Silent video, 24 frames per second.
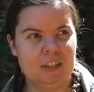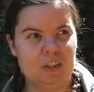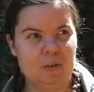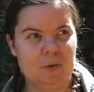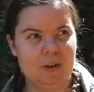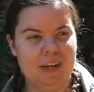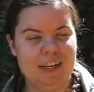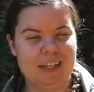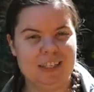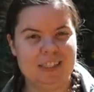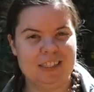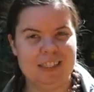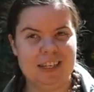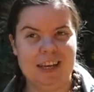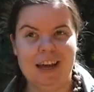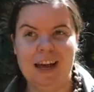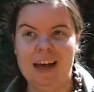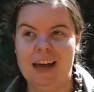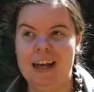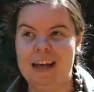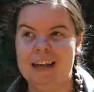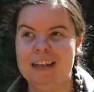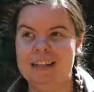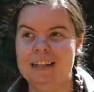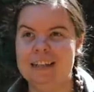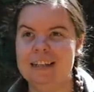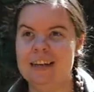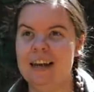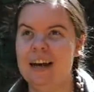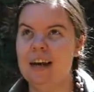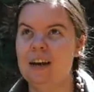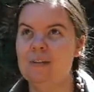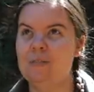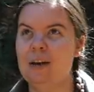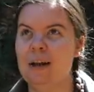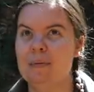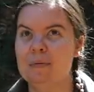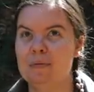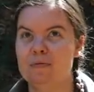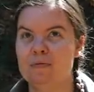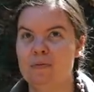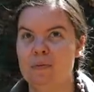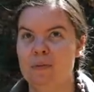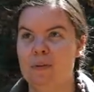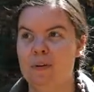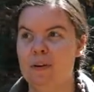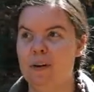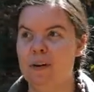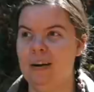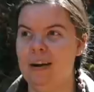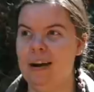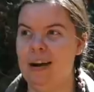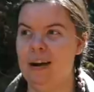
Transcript: and twigs, and right before